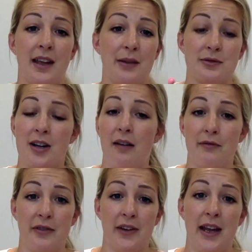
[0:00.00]
it was
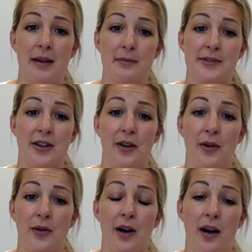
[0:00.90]
comfort for him,
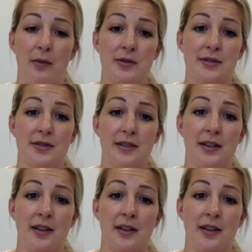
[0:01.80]
so I was,